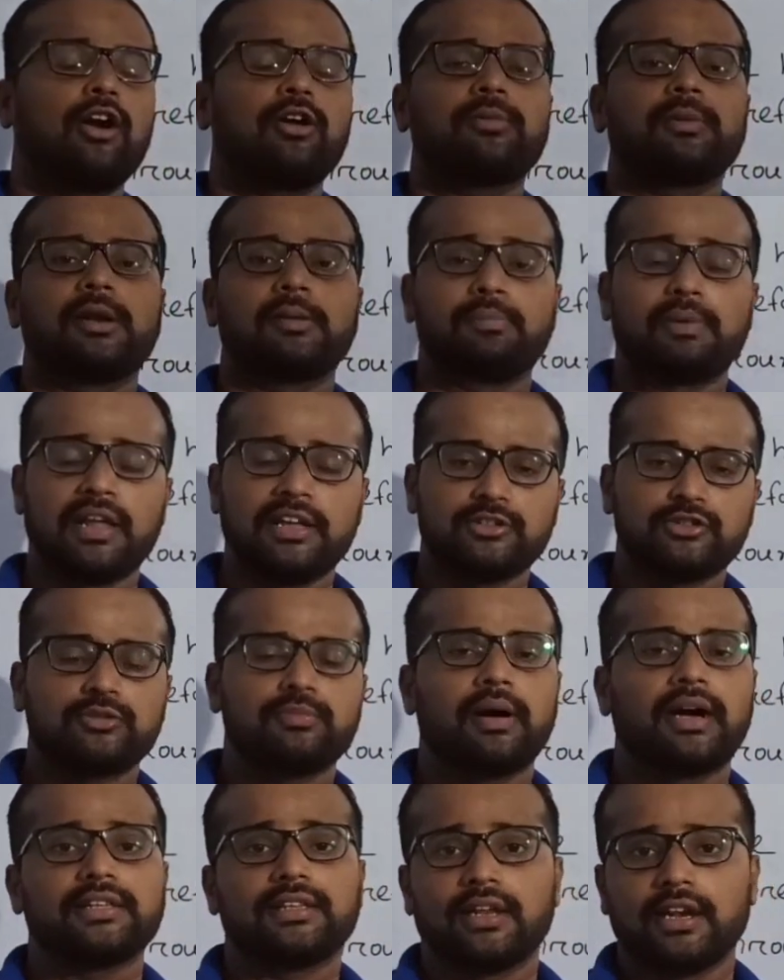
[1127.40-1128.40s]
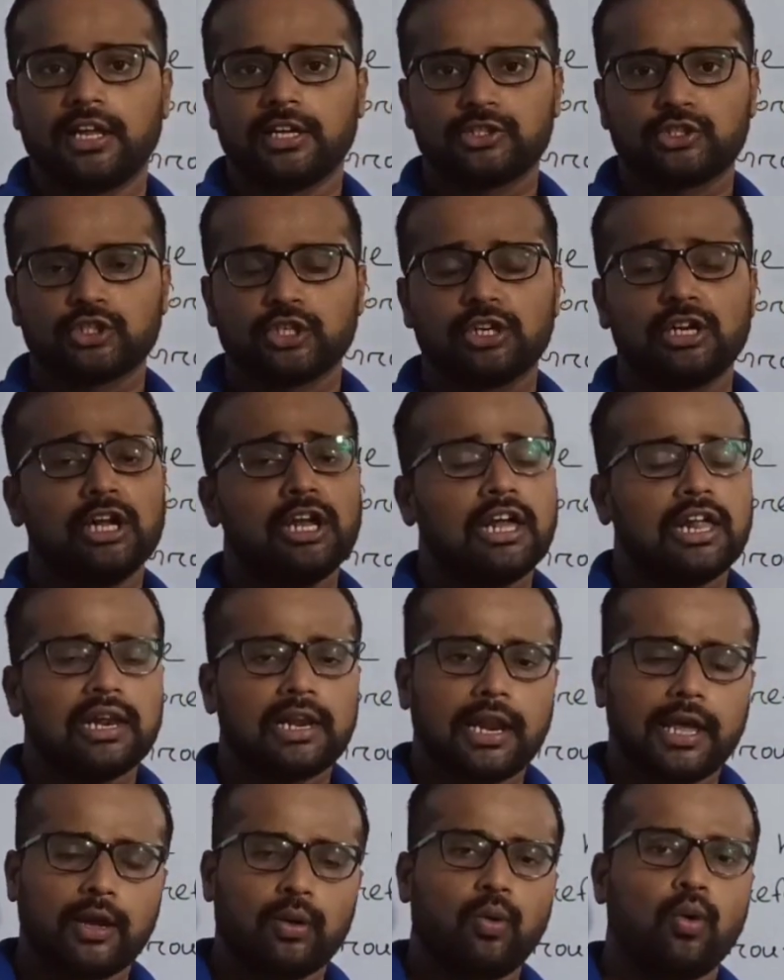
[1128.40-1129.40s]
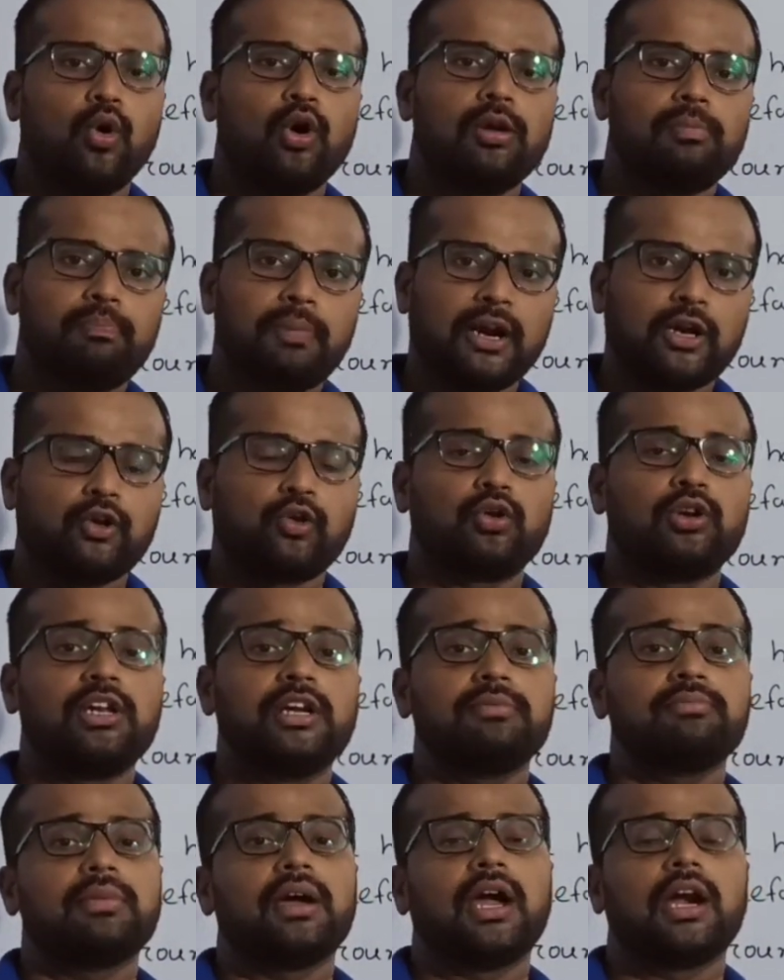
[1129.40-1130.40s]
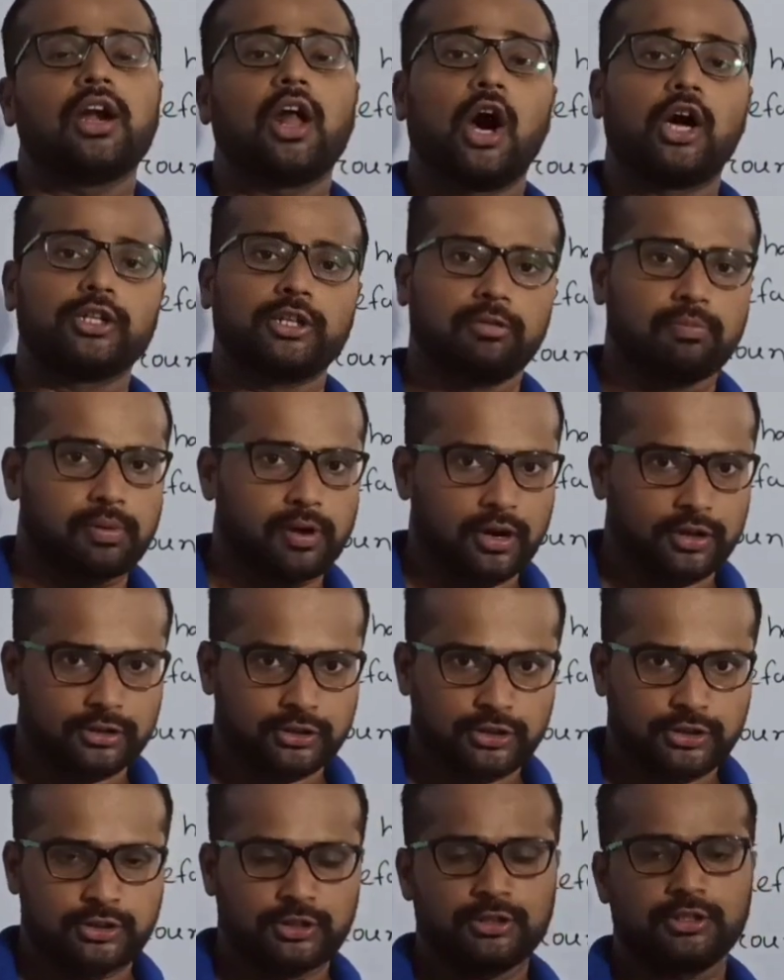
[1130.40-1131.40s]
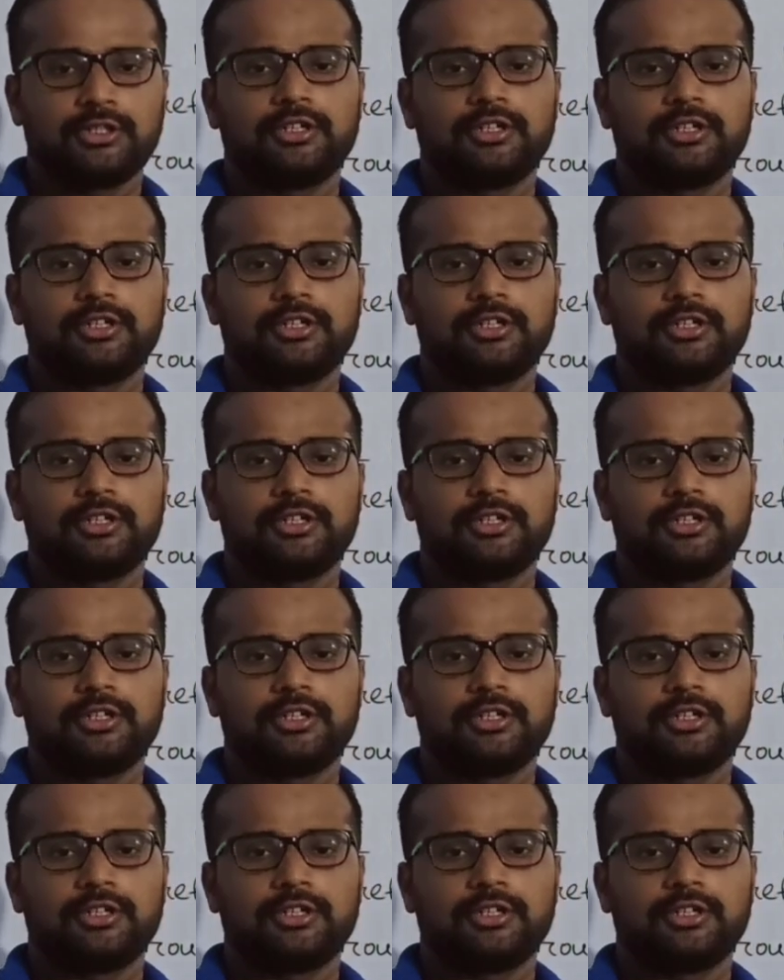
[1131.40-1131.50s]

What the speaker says: be replaced by the nature like coal, petroleum and other products.